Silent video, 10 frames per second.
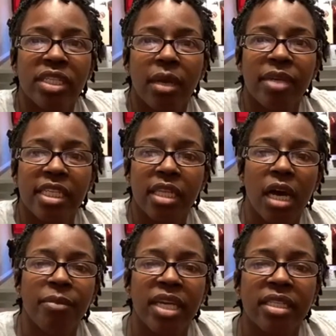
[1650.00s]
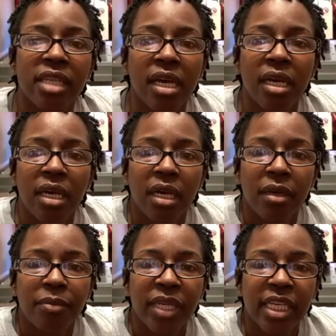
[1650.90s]
some of these comments
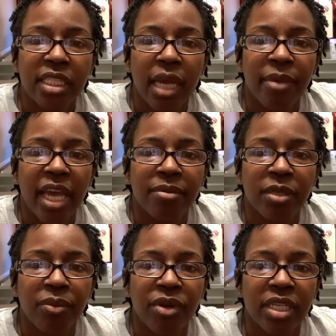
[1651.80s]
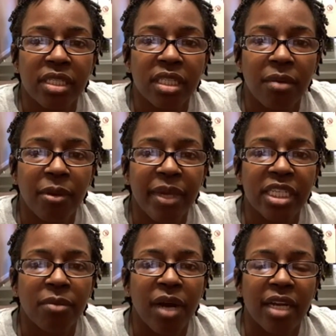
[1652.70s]
Please tell me Epson print
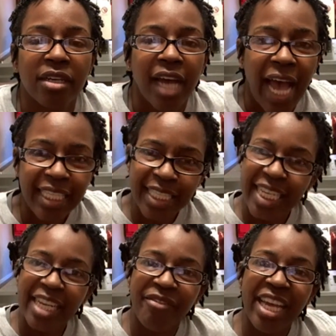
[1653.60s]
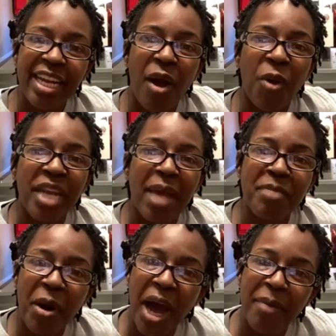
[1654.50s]
sublimation model. I just did the video on that,
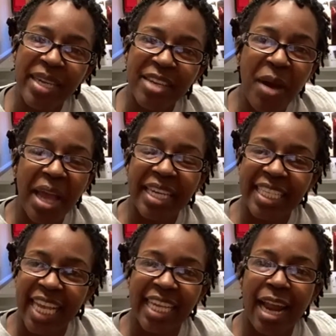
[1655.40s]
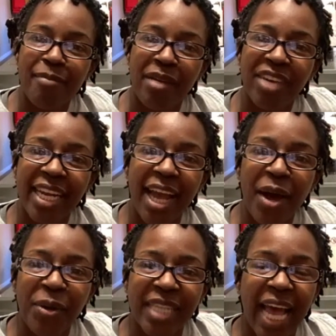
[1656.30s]
Mohammed. You ain't checking out my
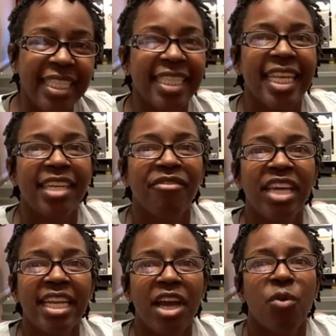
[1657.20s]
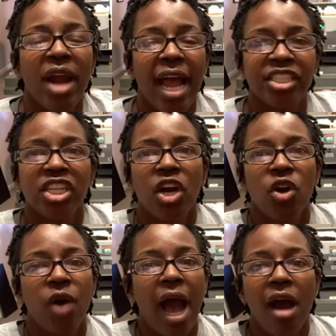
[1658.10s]
videos. I just did the video where I
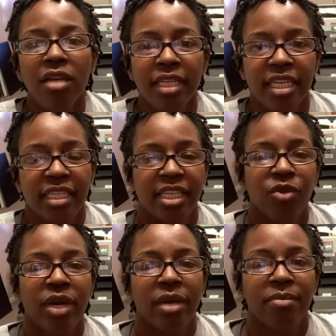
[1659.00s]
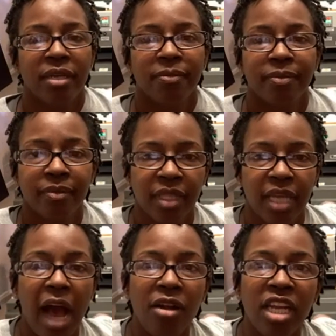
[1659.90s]
show all of this equipment,
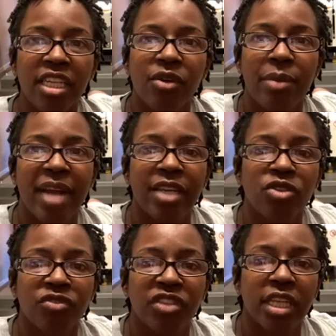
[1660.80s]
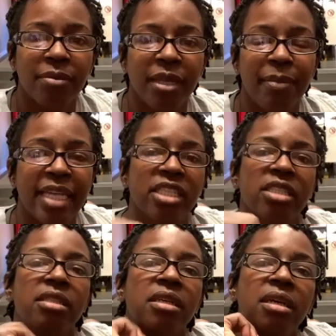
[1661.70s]
all of the equipment I use for
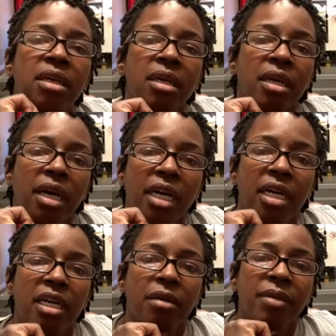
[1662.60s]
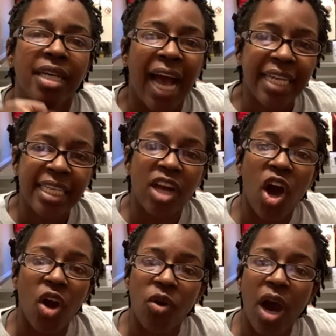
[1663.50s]
sublimation. Um, I did a
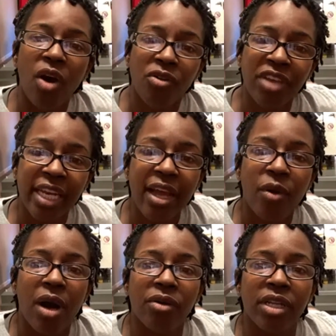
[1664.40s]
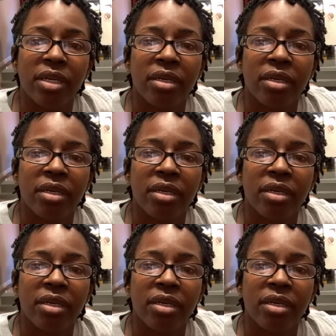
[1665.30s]
whole whole video on it,